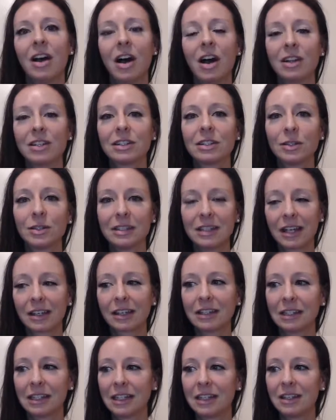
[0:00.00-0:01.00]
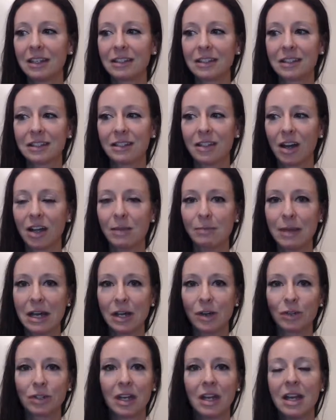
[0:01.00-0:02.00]
Also, secondly, this is not
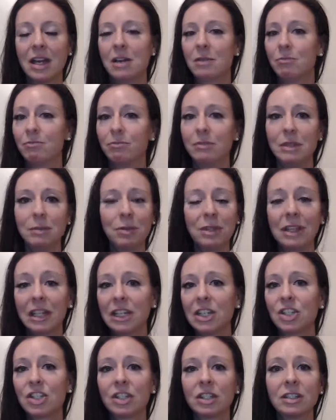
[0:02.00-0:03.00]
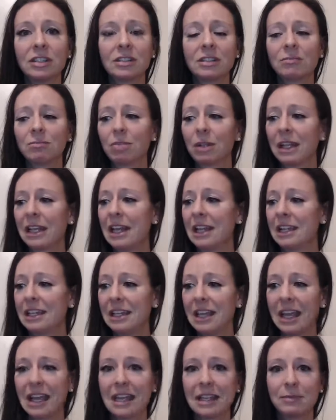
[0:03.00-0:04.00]
about manipulation, playing
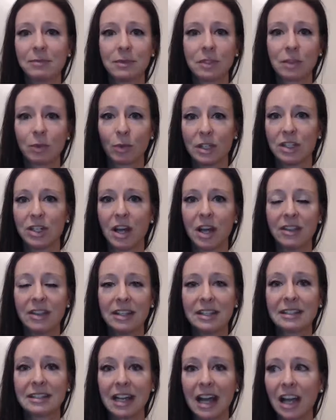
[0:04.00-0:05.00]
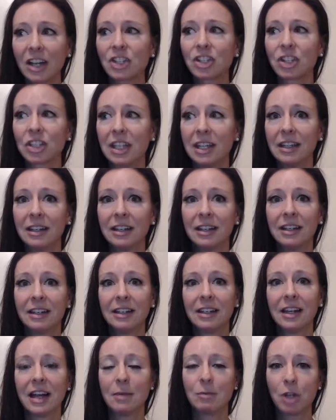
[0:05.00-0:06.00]
games, whatnot. This actually,
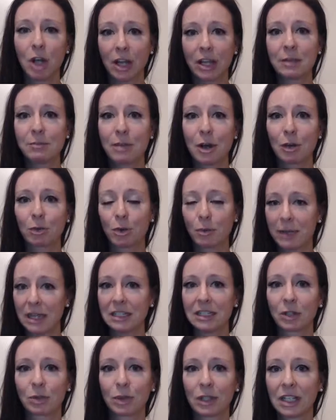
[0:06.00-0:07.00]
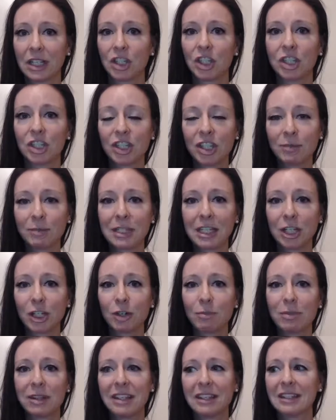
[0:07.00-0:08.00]
I'm talking about romantic relationships
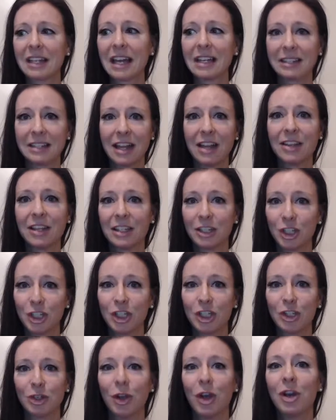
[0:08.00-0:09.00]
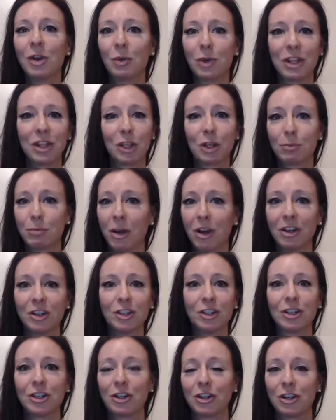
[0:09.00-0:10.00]
here, but this has nothing to do with your
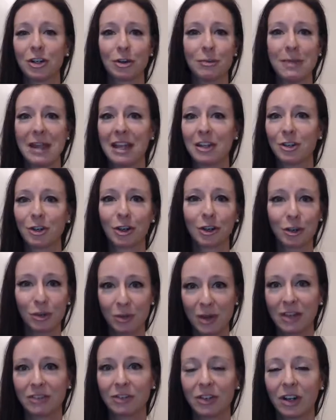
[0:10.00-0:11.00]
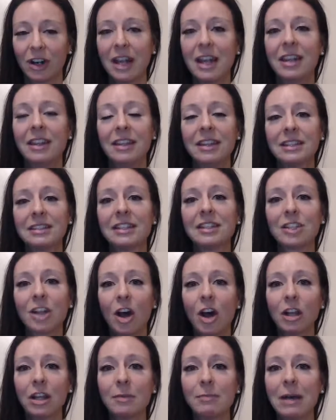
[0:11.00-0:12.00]
partner or your man or whoever. This is
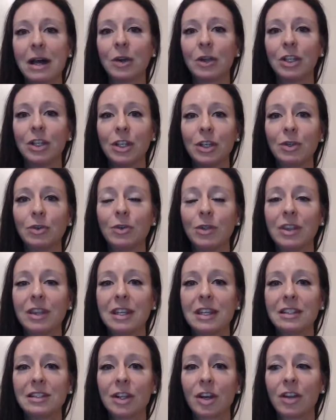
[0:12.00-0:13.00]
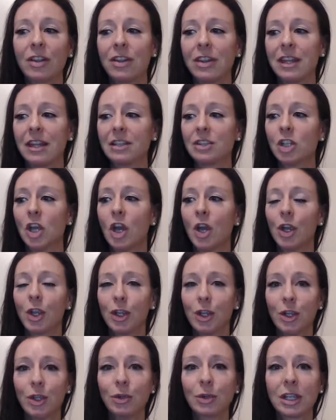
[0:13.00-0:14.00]
all about you. These are things
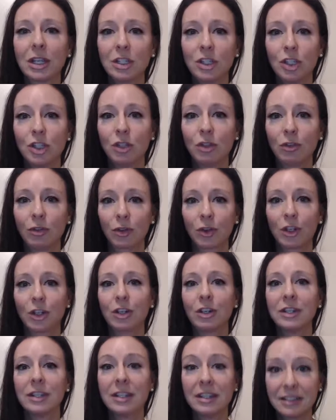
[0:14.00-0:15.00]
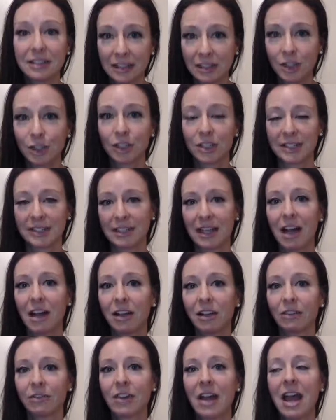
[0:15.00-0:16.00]
you can do for
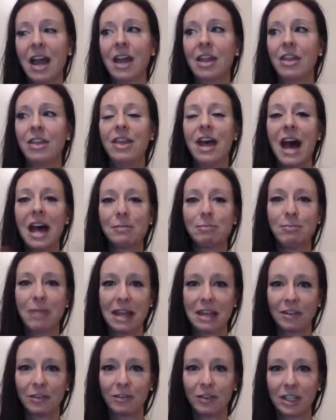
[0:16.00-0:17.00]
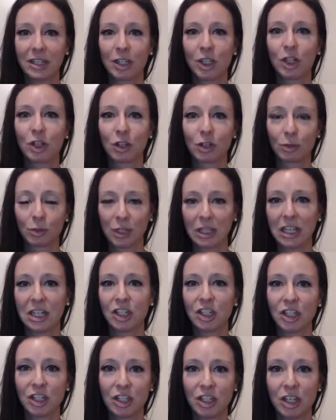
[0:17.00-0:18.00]
yourself that benefit your
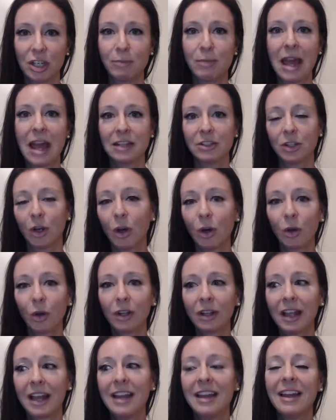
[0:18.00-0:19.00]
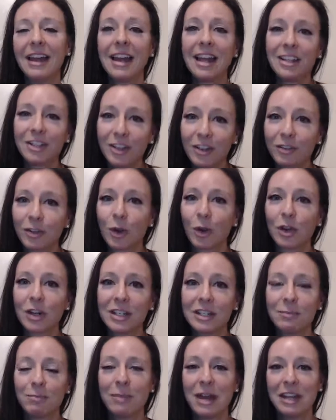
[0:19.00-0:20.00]
relationship as a whole, and of
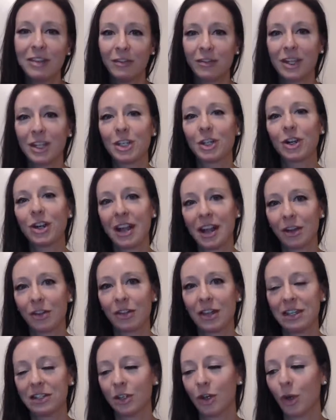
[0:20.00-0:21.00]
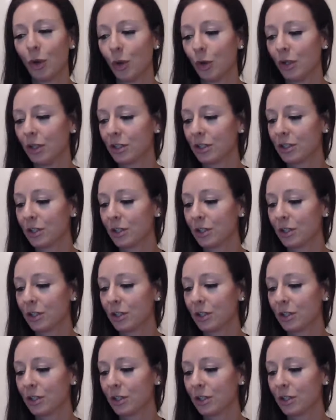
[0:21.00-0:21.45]
course, benefit your health as a whole.